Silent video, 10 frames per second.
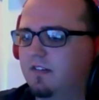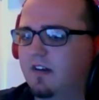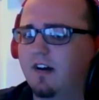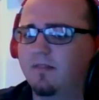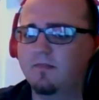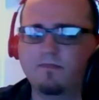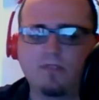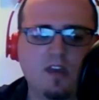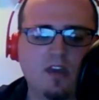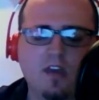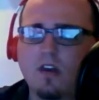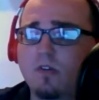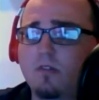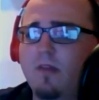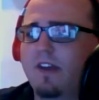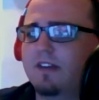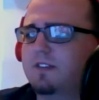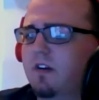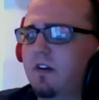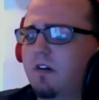would make it
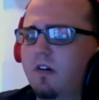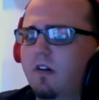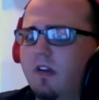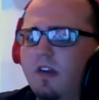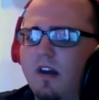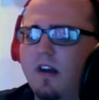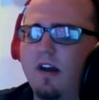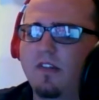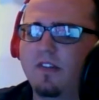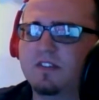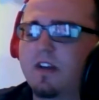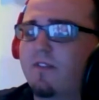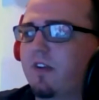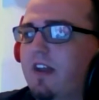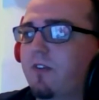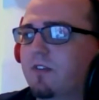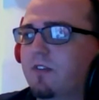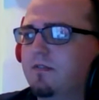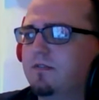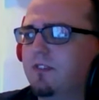so the suffering never
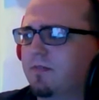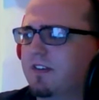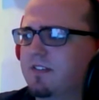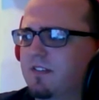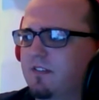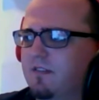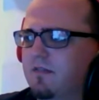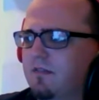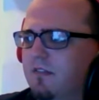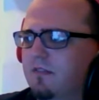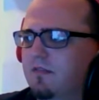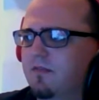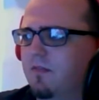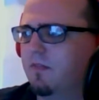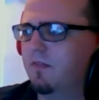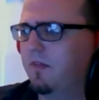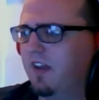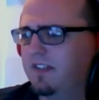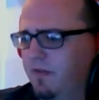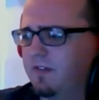took place from the
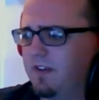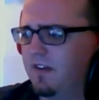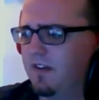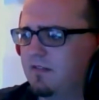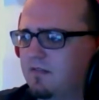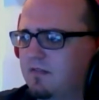beginning. Is that what you're saying?